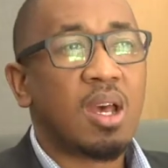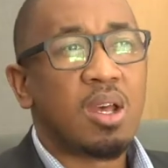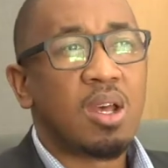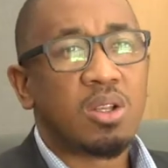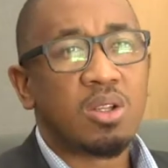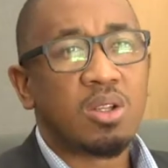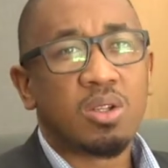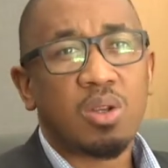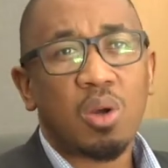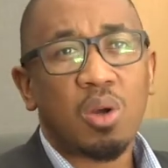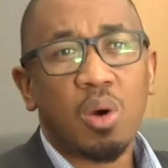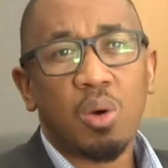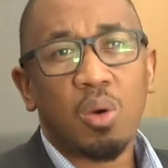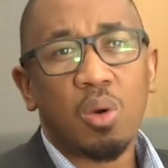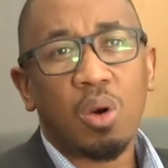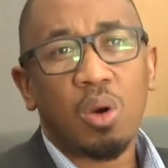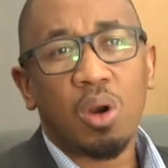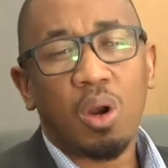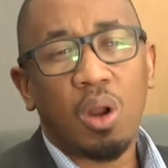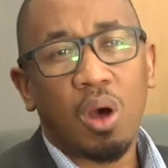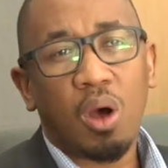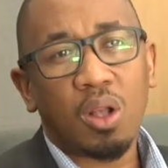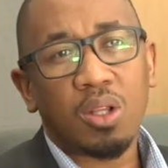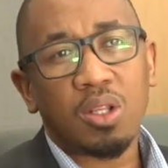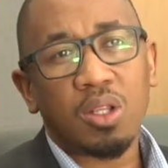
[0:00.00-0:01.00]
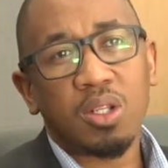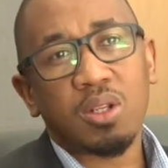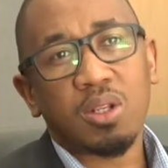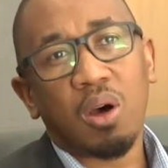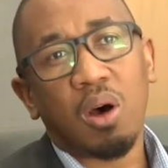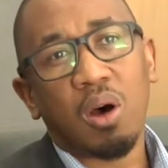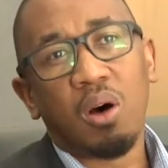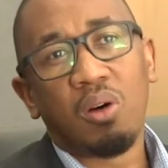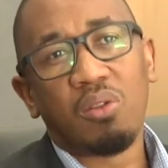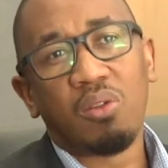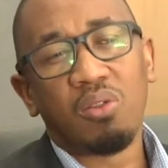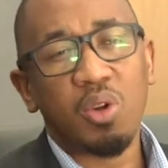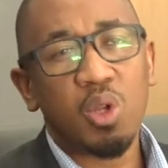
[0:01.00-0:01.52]
So lots
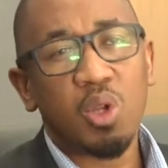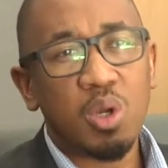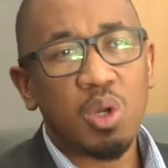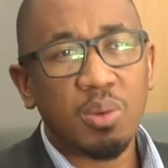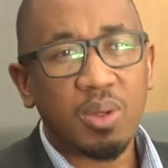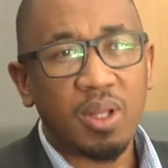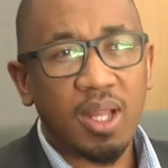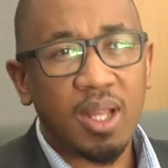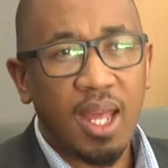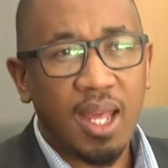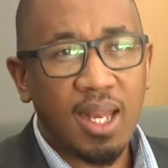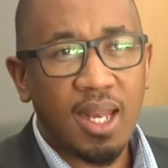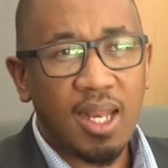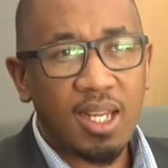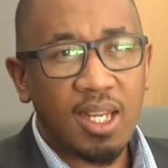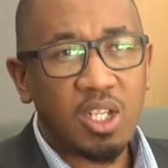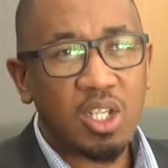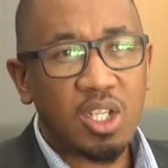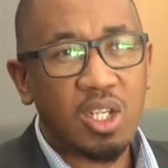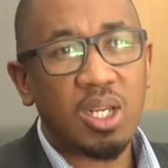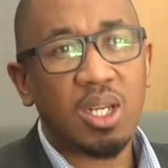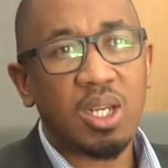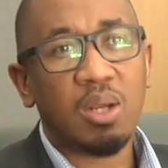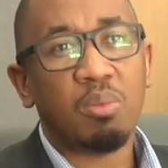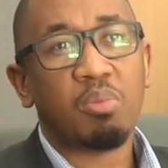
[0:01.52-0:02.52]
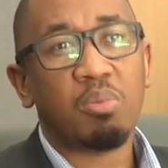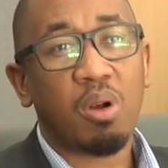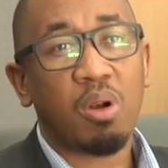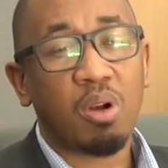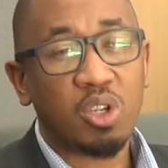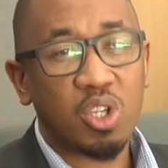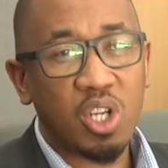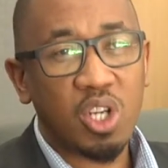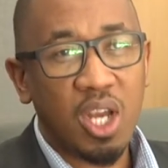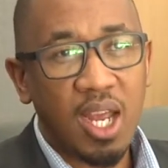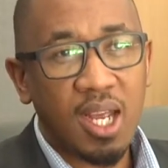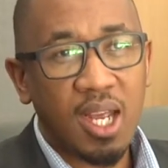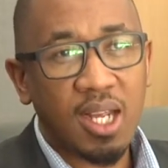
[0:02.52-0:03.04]
of renewable energy
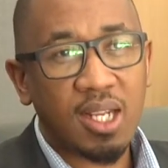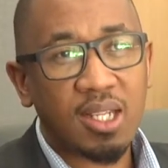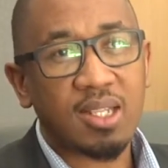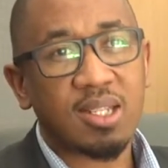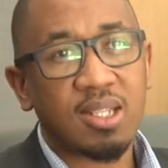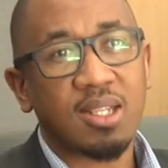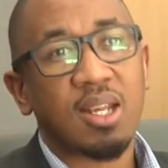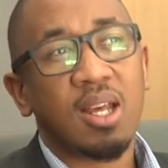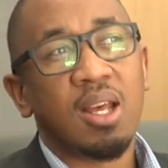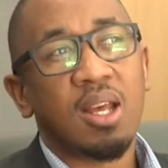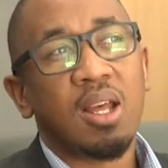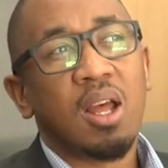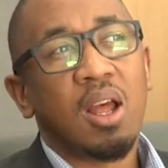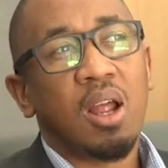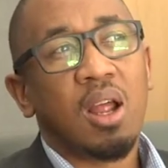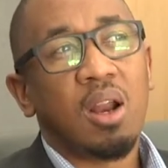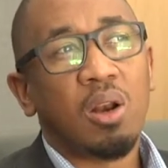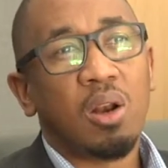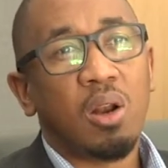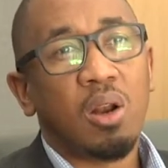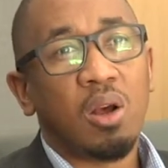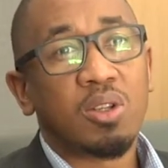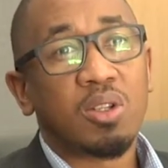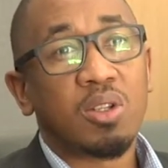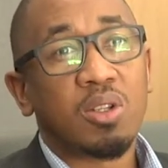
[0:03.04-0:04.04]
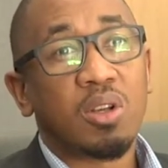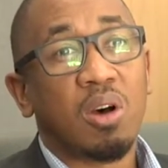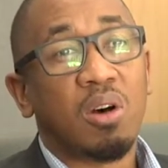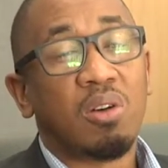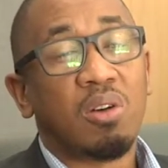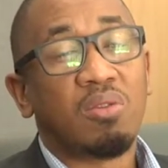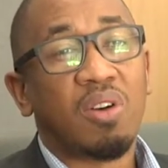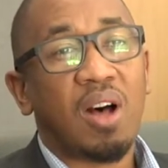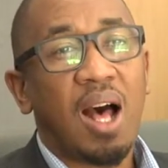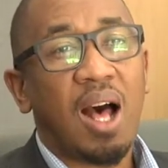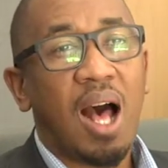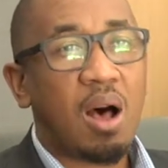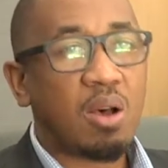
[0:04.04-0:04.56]
projects, lots
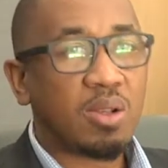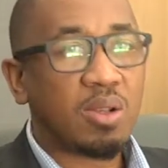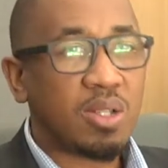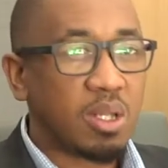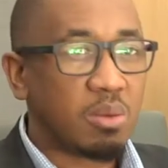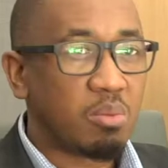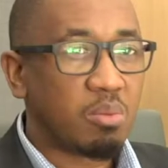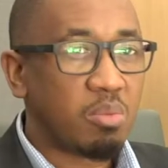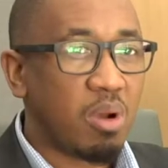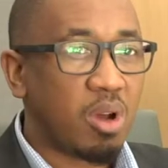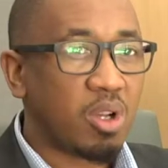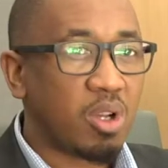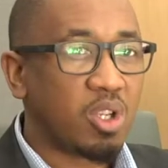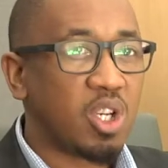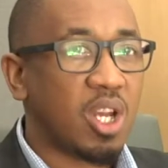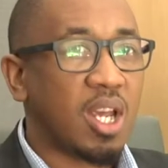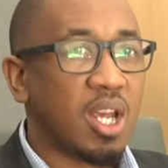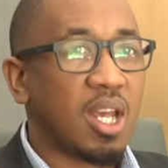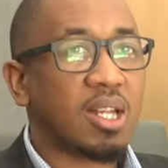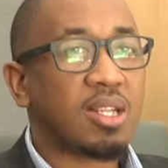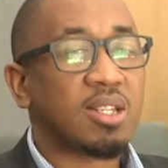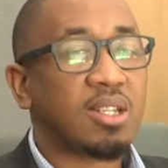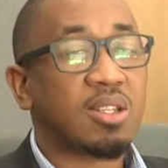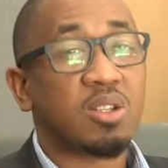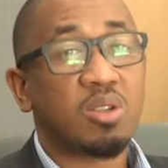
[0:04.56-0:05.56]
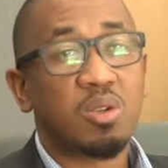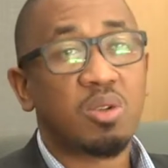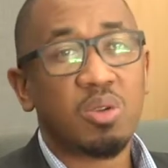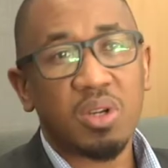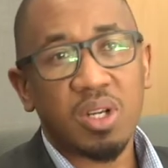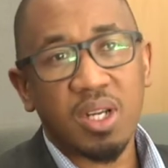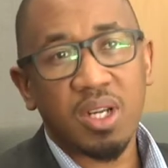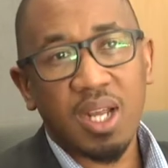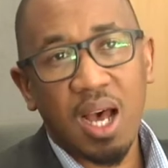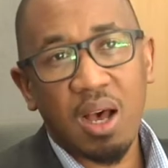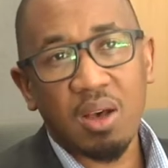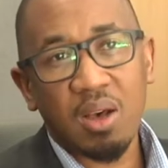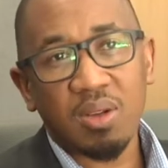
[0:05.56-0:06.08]
of housing projects,
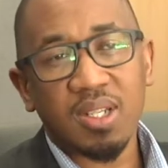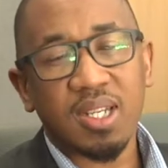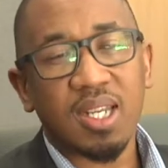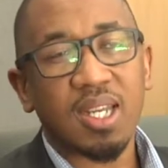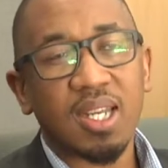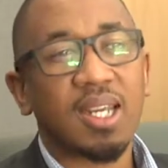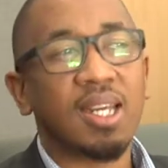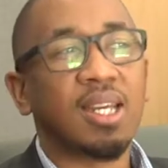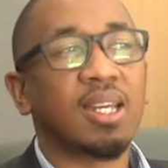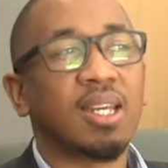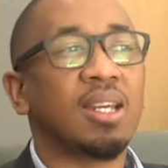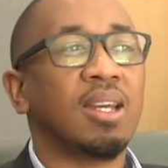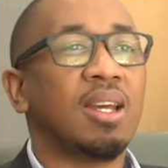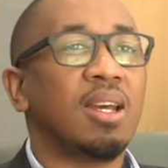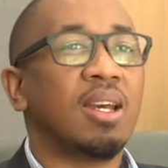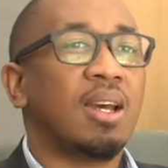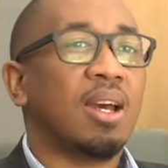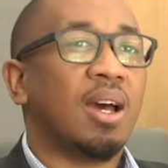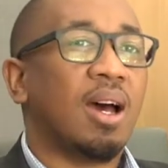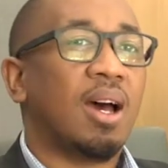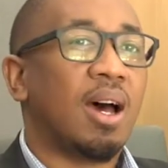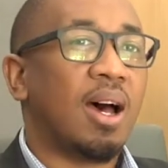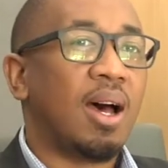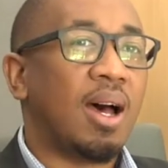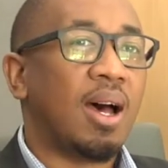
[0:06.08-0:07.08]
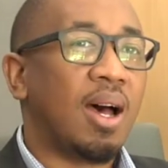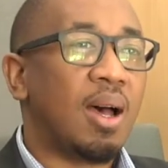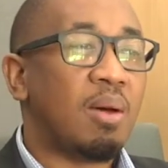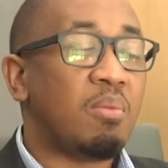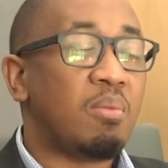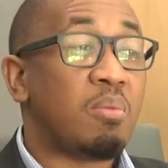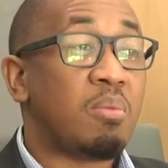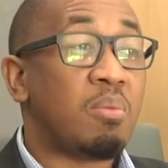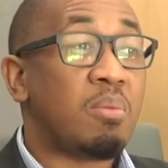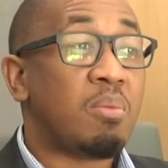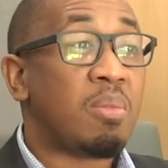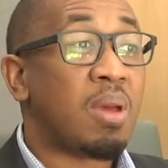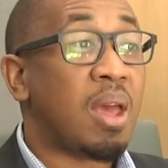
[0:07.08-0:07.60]
student housing,
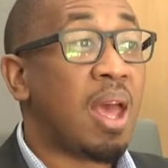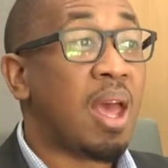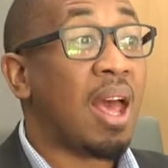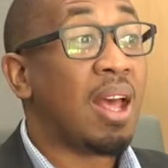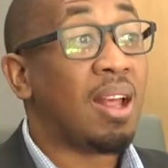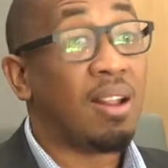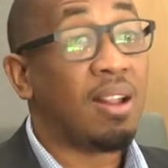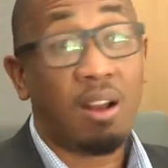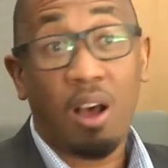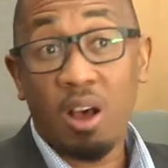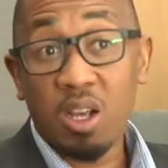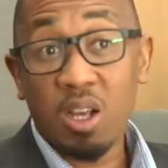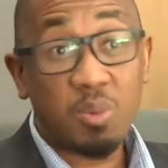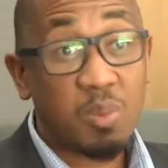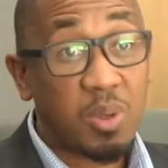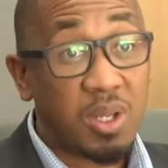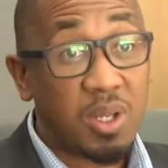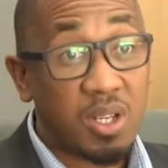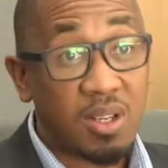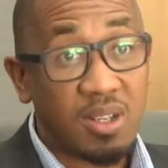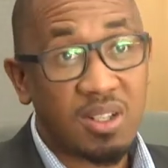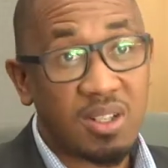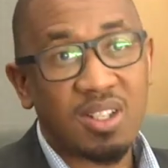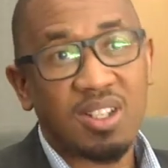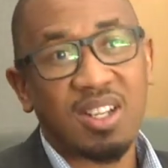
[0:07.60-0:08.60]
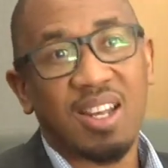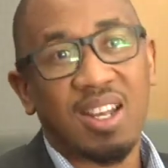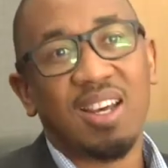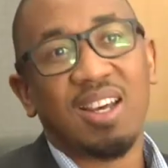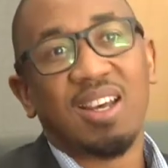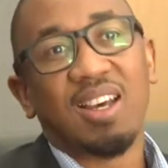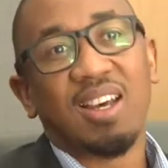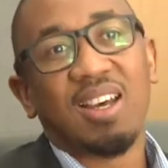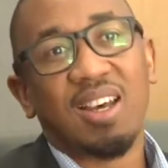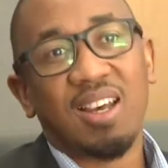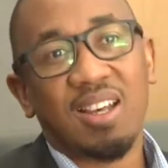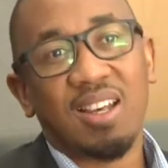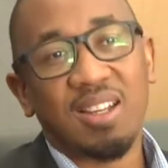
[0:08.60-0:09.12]
um, uh, hospitals
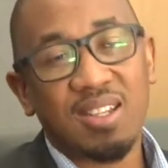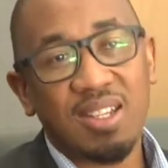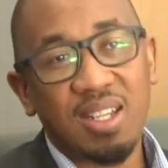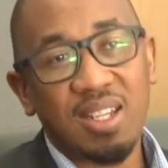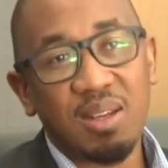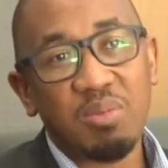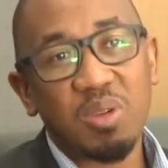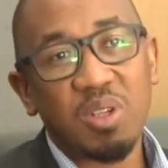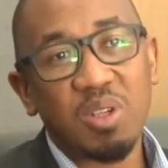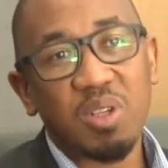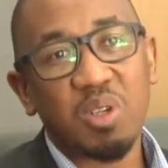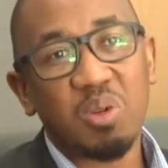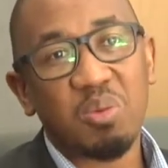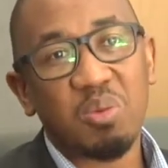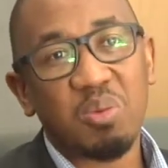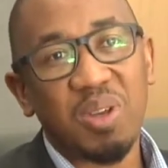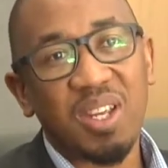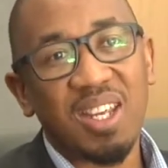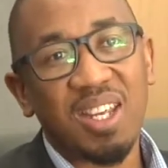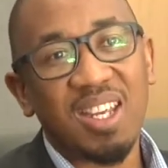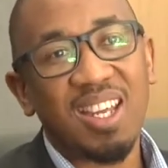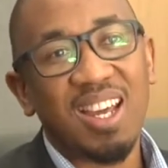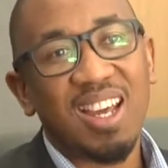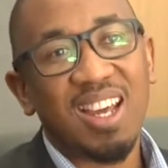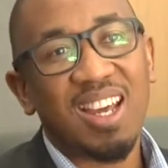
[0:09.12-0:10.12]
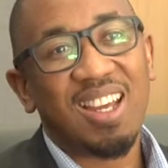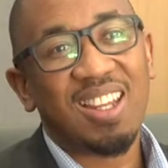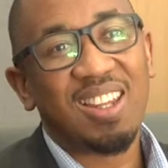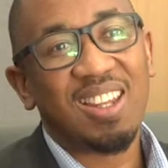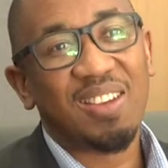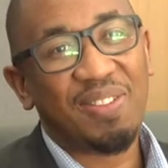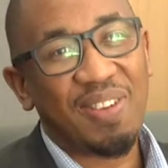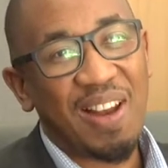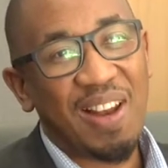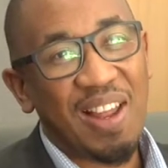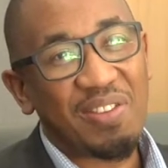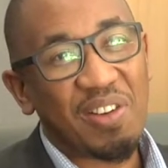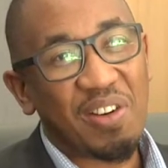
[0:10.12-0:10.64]
uh, seems to be the
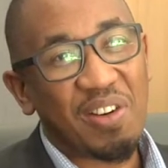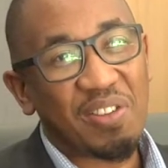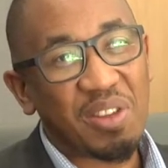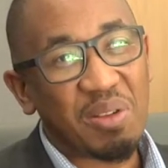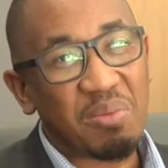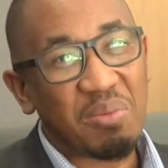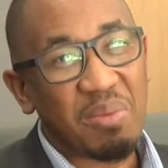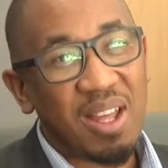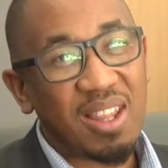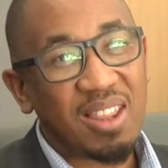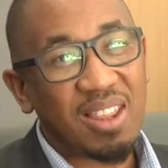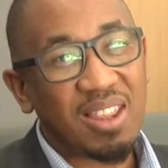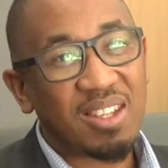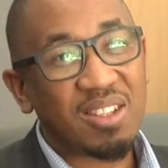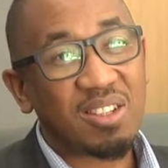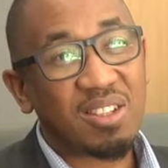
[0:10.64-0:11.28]
flavor of the month.